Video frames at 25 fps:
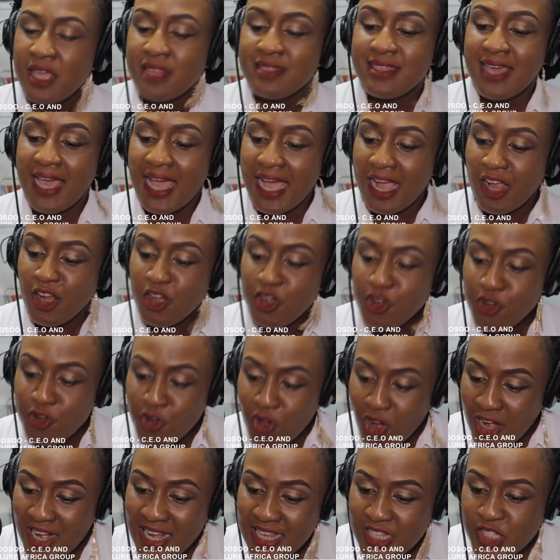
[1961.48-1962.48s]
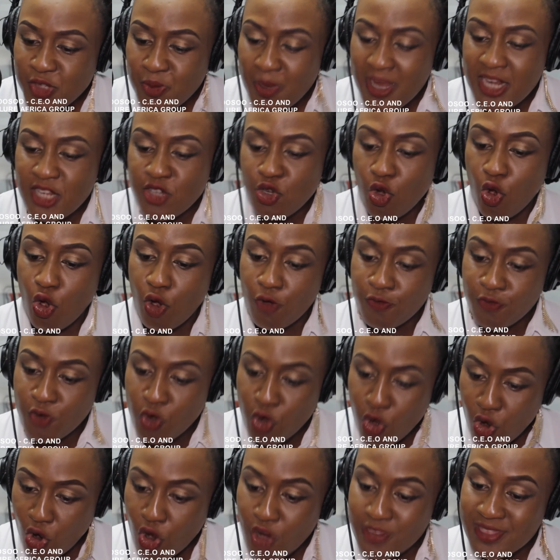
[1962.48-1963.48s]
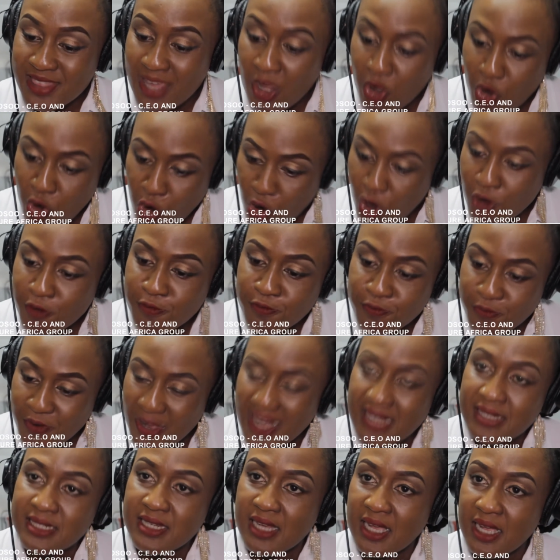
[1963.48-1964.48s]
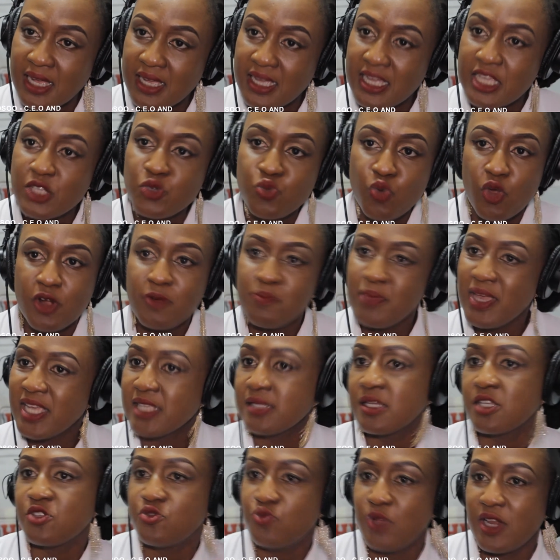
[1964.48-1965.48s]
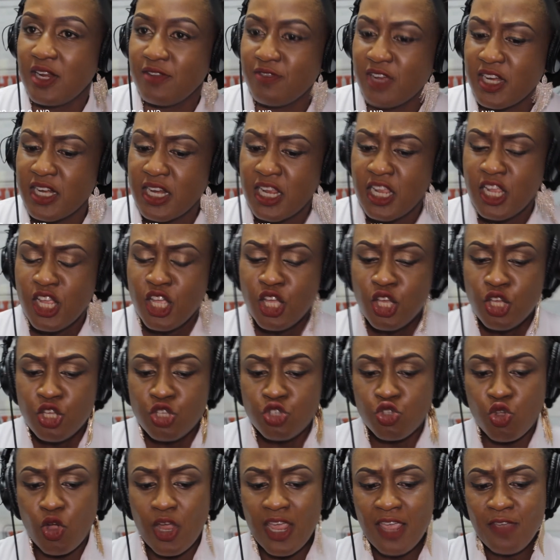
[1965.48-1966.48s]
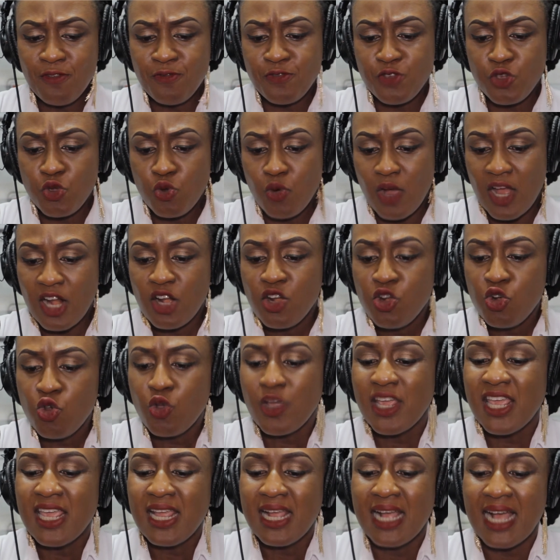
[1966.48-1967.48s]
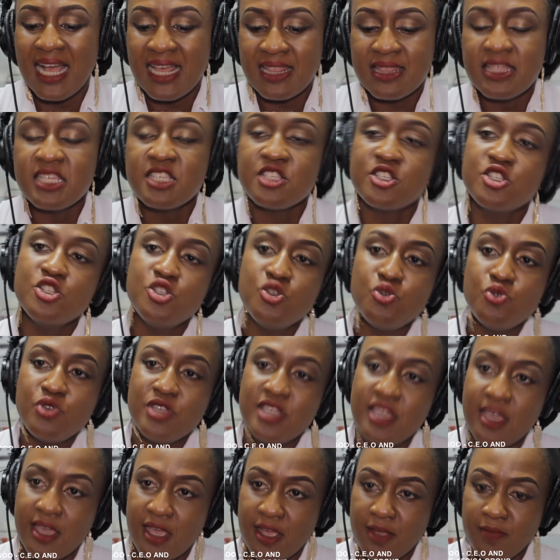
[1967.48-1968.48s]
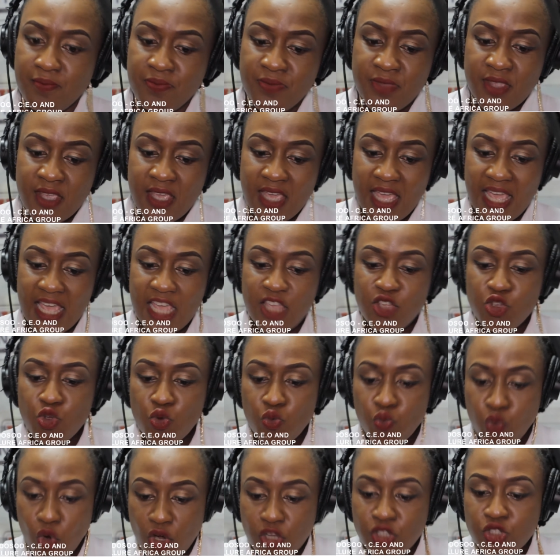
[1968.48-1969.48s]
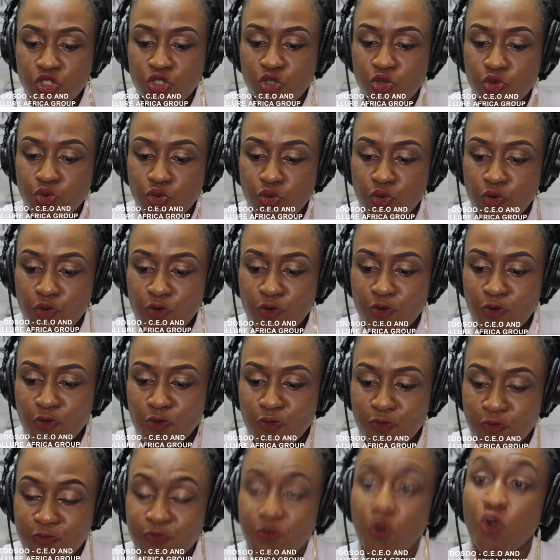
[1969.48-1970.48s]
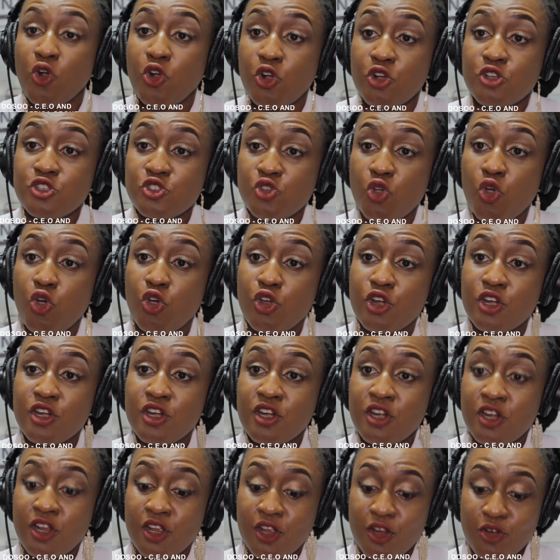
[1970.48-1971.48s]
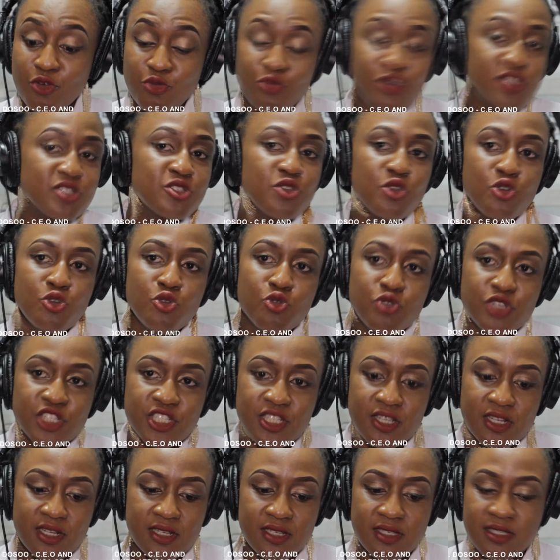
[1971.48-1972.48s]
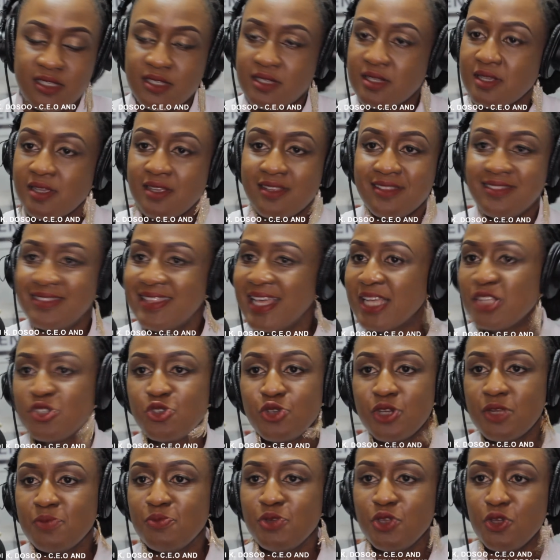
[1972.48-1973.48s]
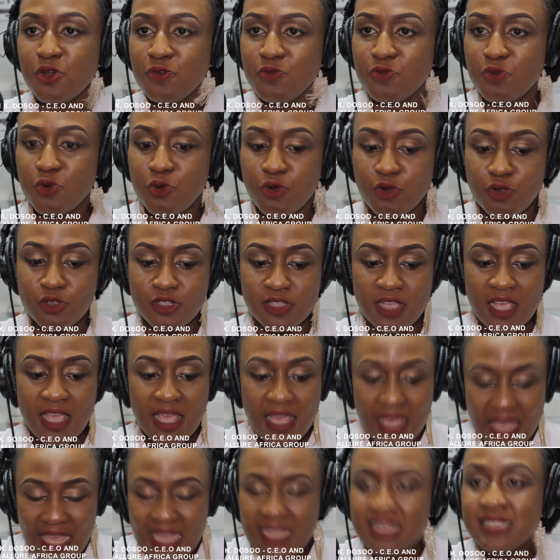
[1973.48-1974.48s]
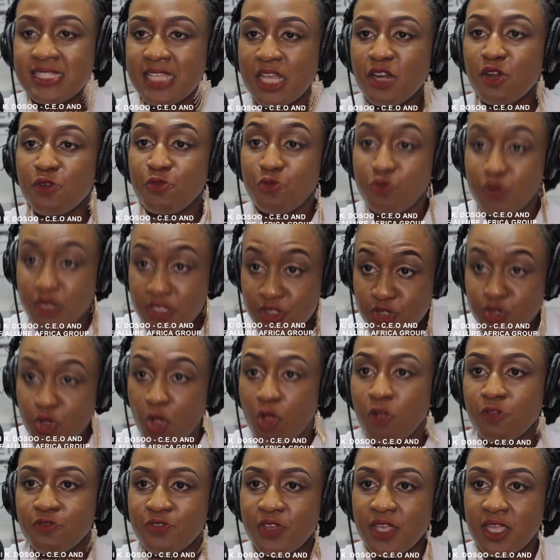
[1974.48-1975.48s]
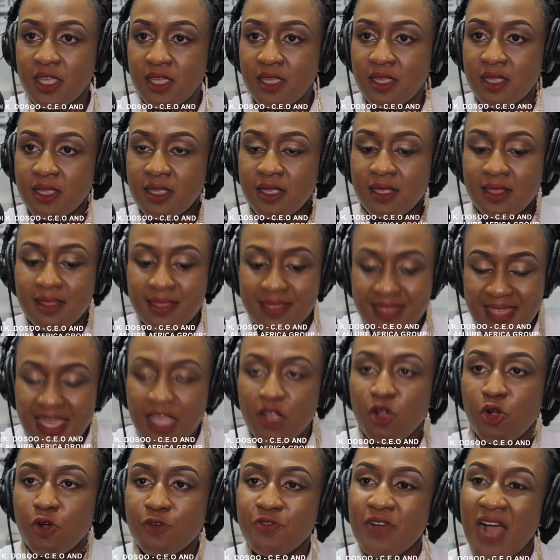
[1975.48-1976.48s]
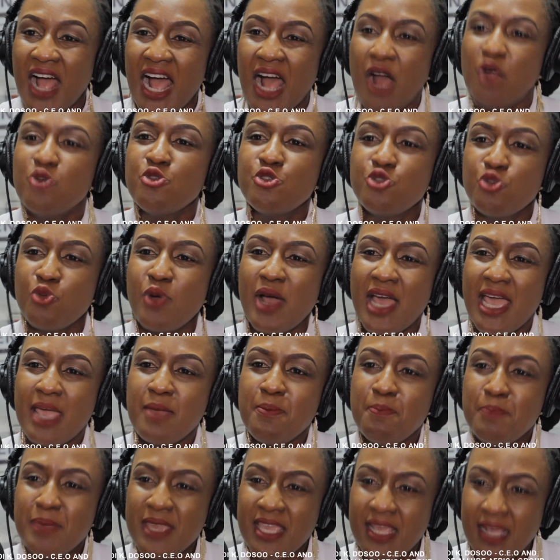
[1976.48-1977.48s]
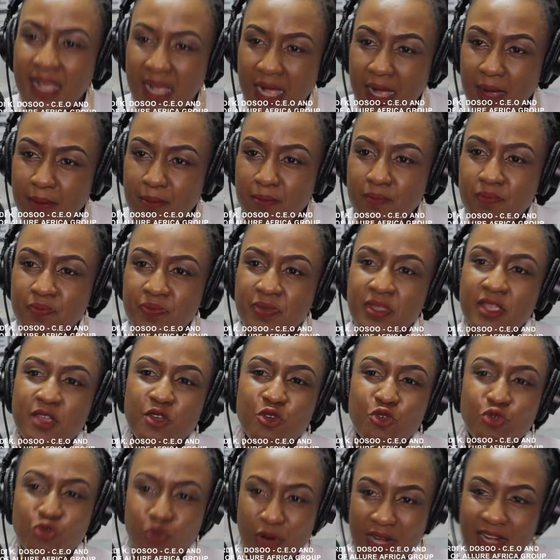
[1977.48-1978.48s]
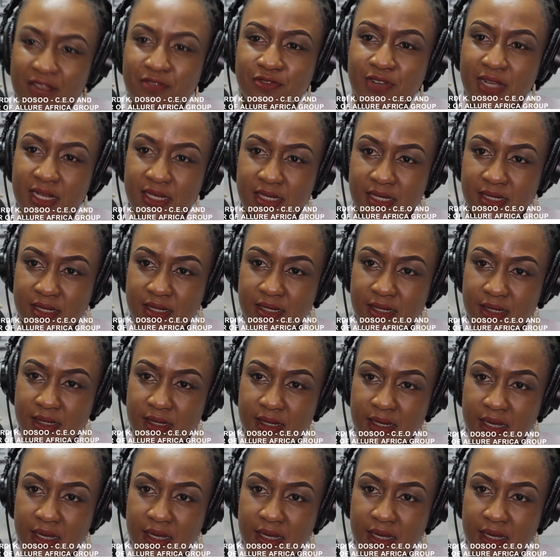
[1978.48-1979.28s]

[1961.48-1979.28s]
The acknowledgement of God, the God factor, is what makes us relevant. So if you are looking at this new year and you want to focus on resolutions, that shouldn't be your focus. Instead of resolving, think of how do I become relevant.